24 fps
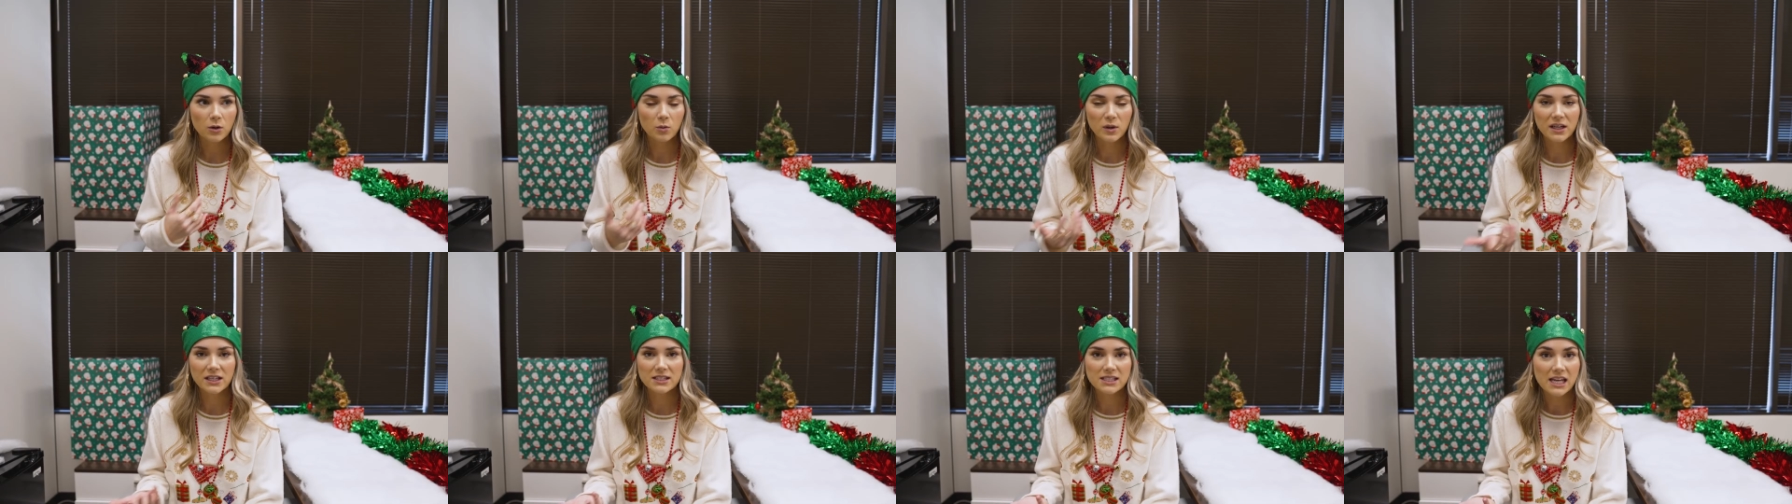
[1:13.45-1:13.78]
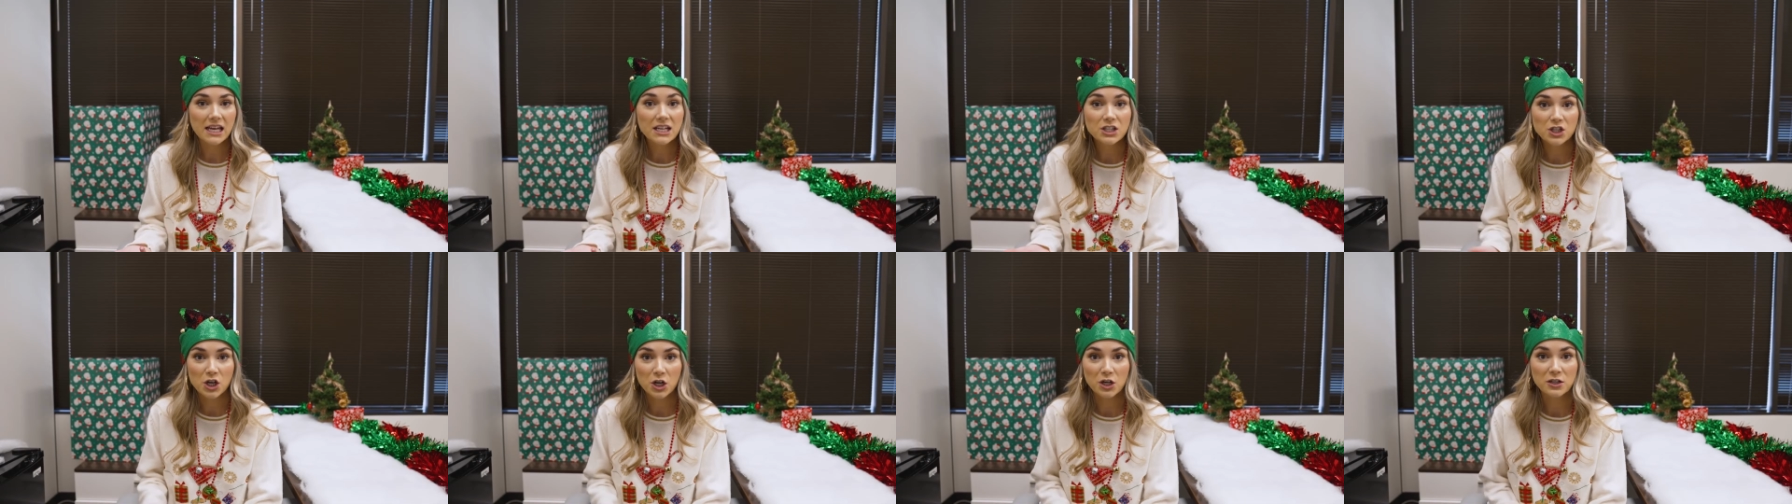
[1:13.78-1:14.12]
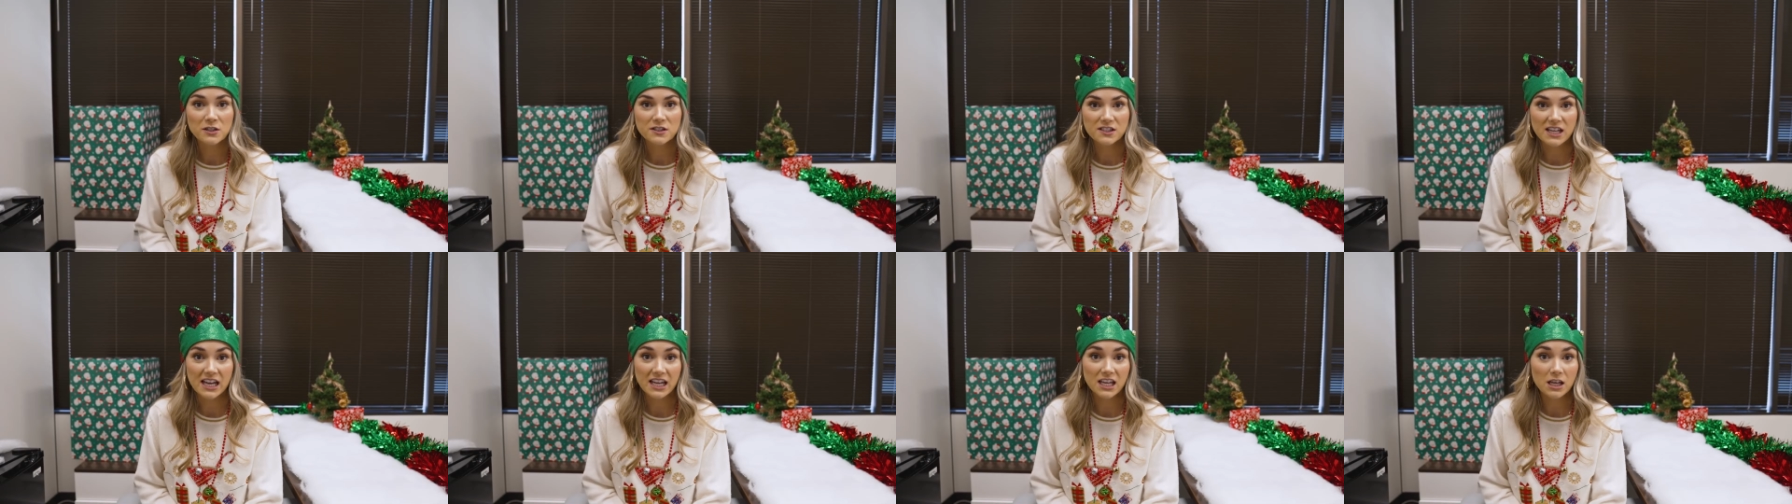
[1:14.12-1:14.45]
and we could take
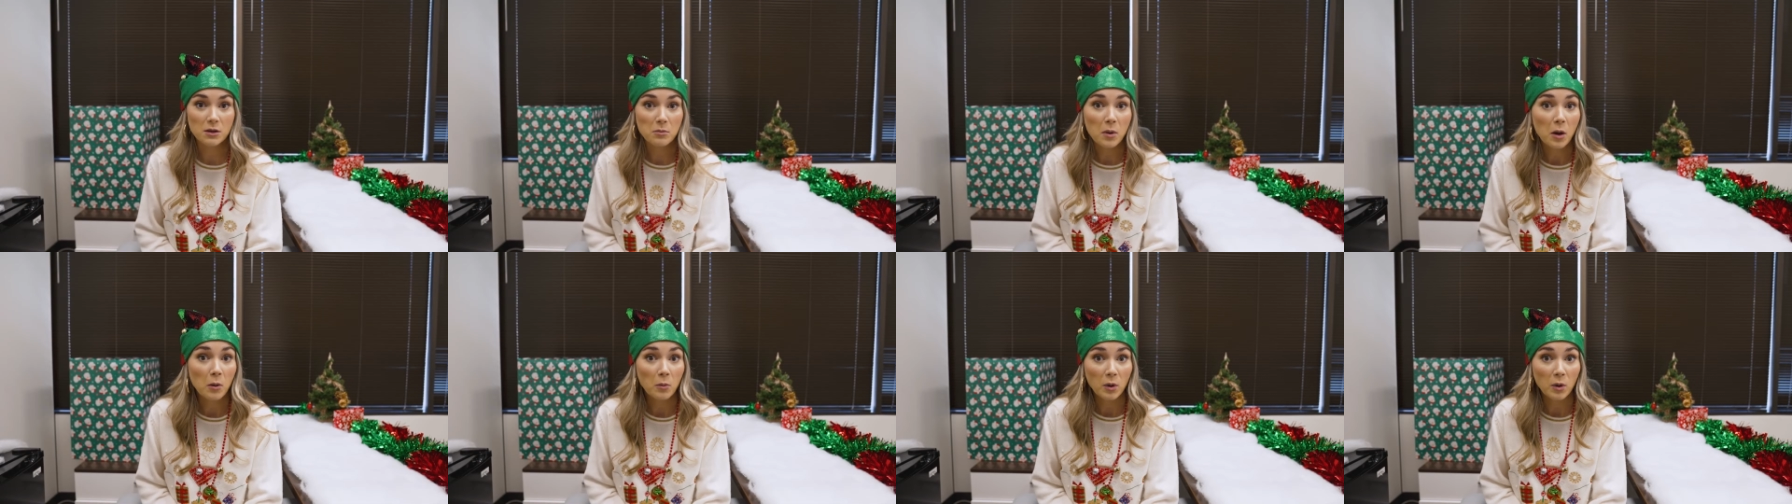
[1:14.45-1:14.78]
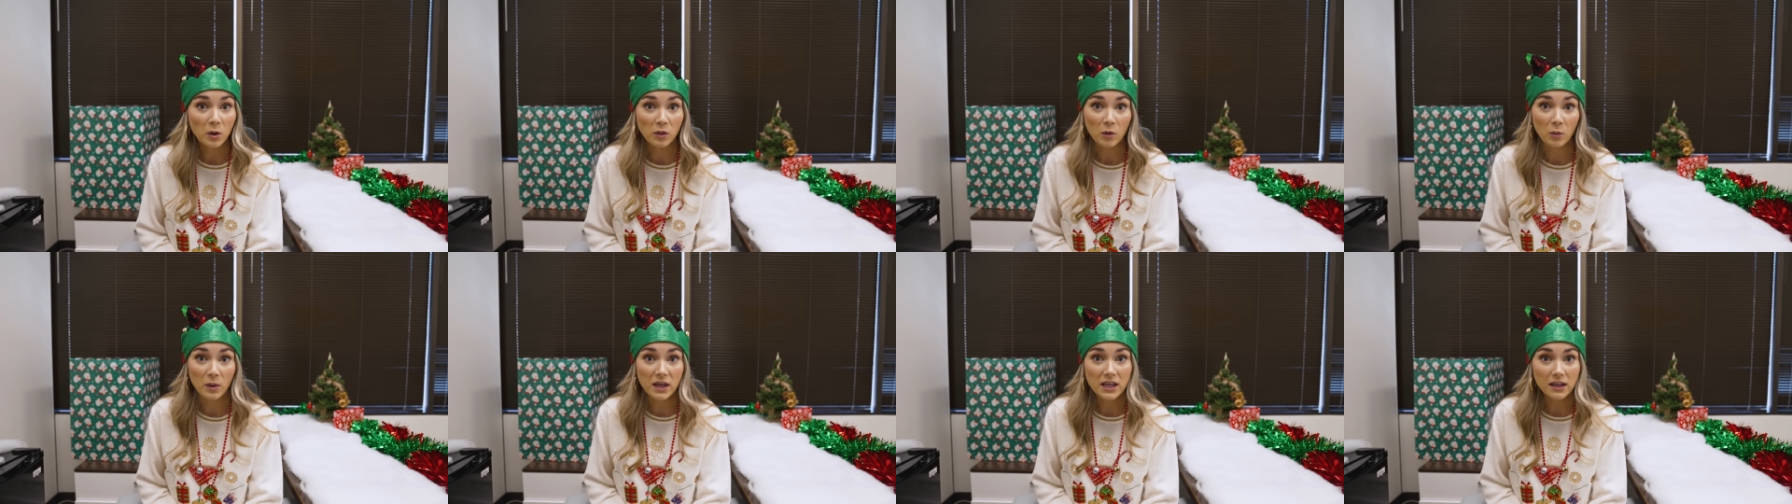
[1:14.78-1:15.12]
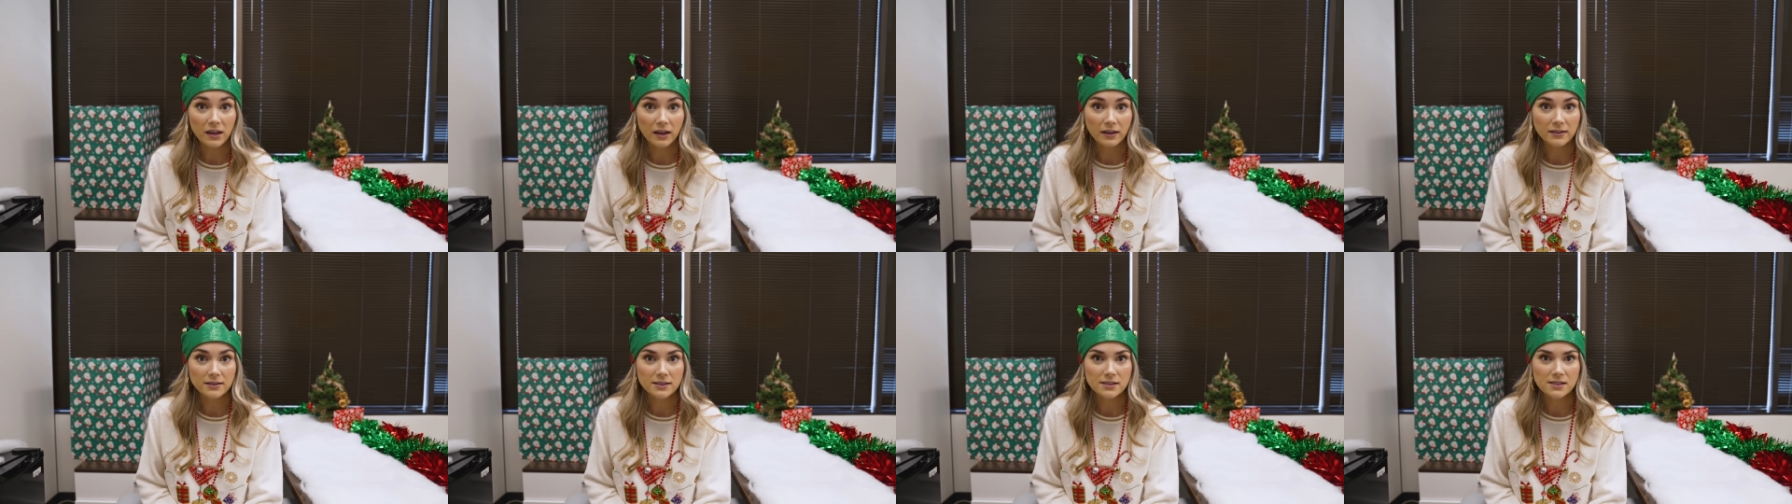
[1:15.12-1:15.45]
turns taking him home on the
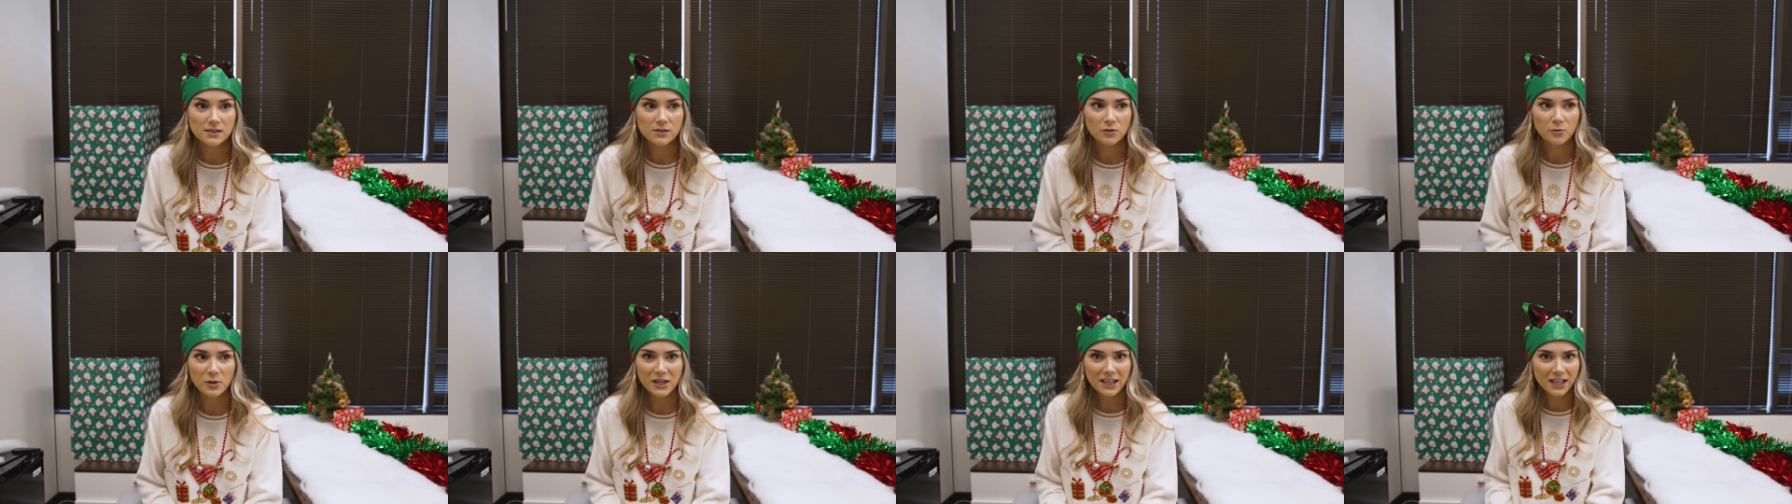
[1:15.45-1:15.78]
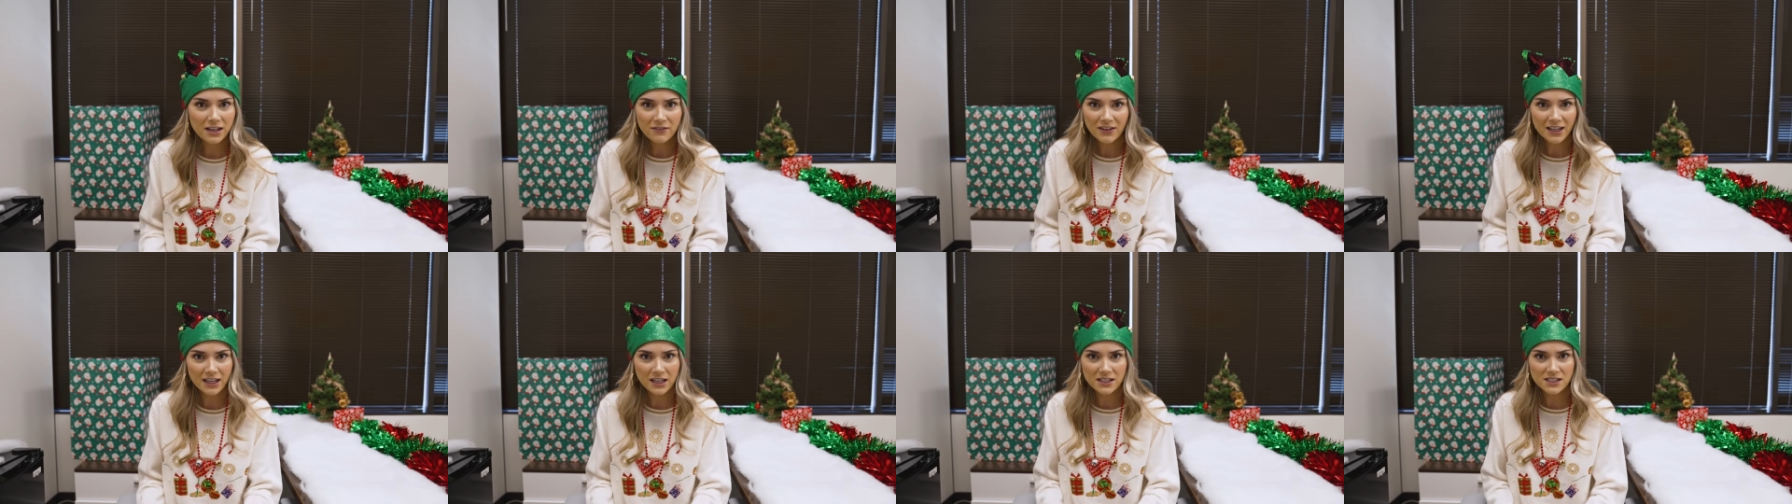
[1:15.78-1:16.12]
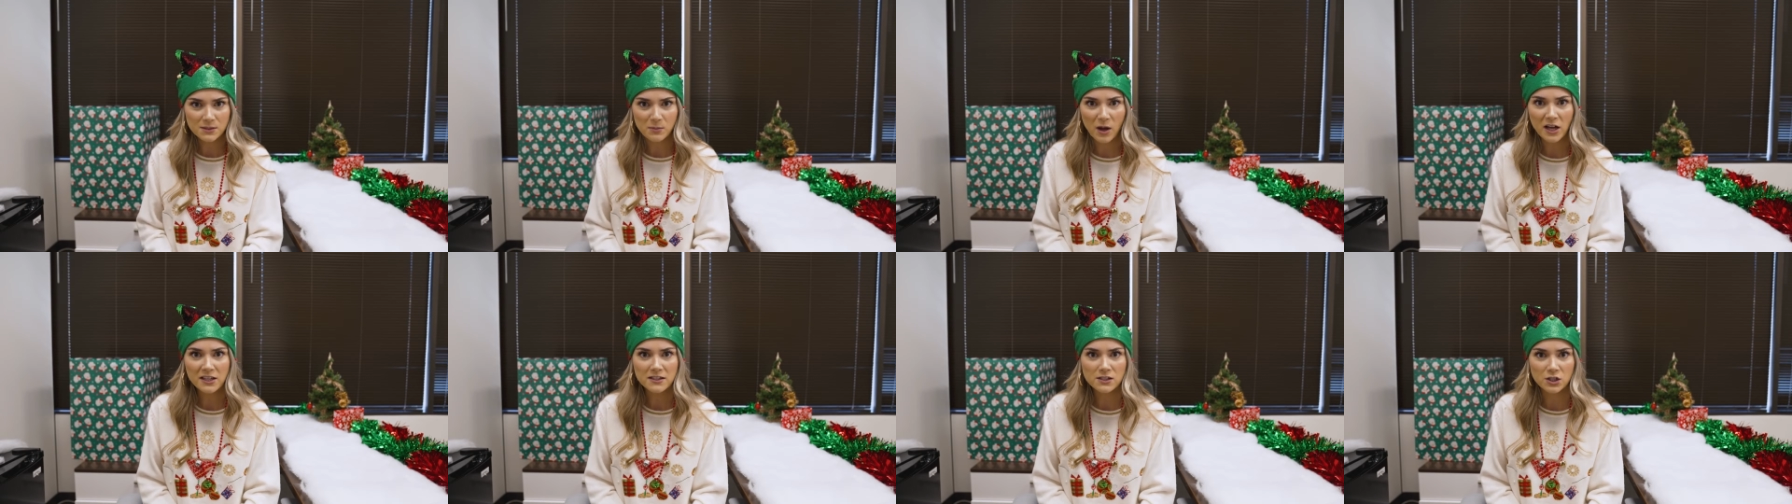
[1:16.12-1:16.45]
weekends. We could even get a
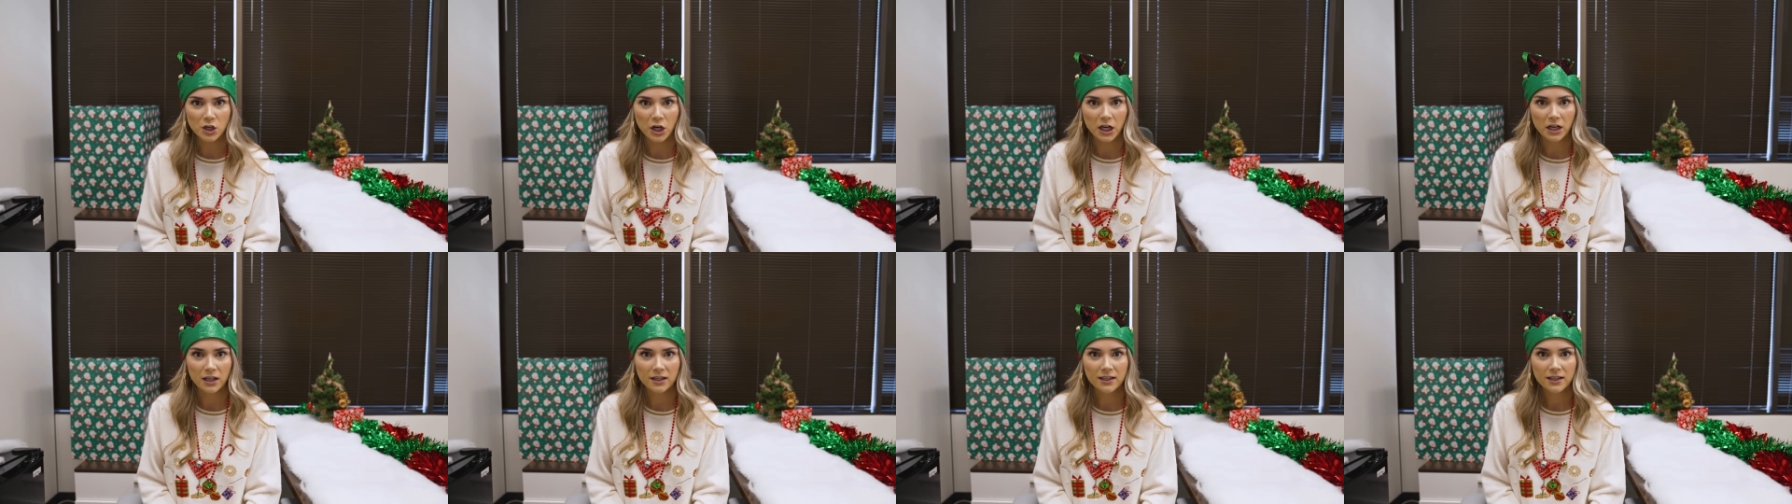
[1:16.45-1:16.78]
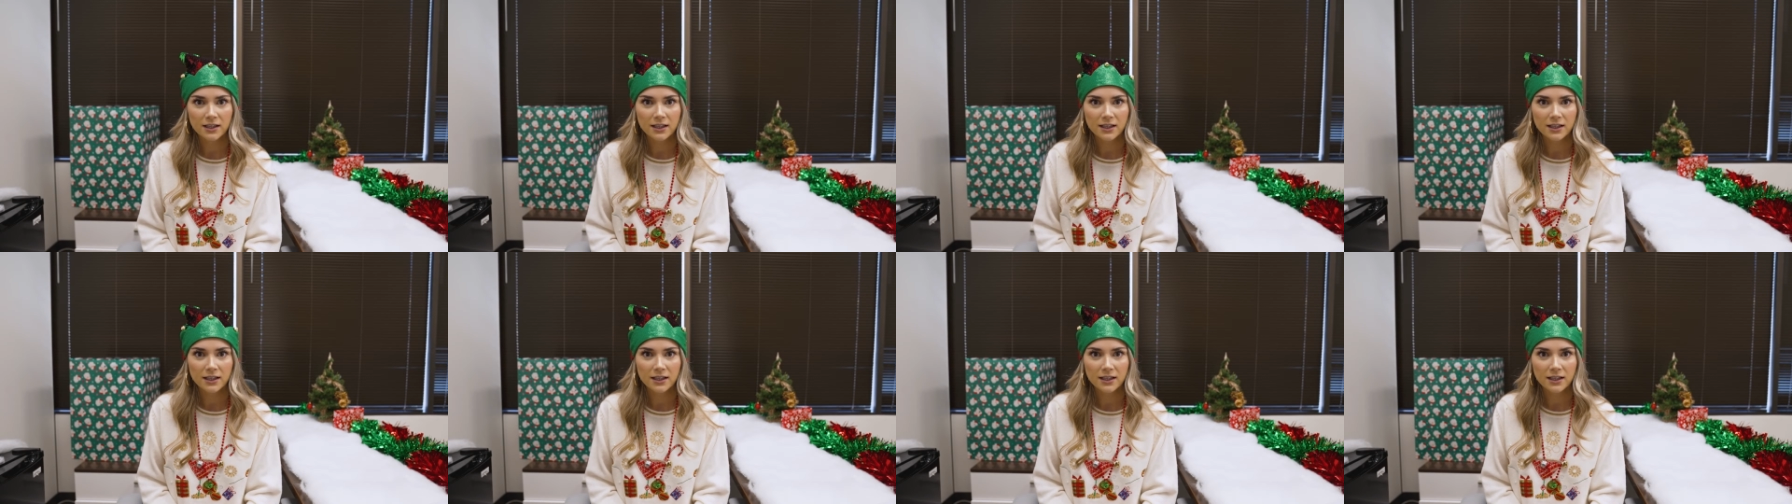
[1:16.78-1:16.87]
sponsor.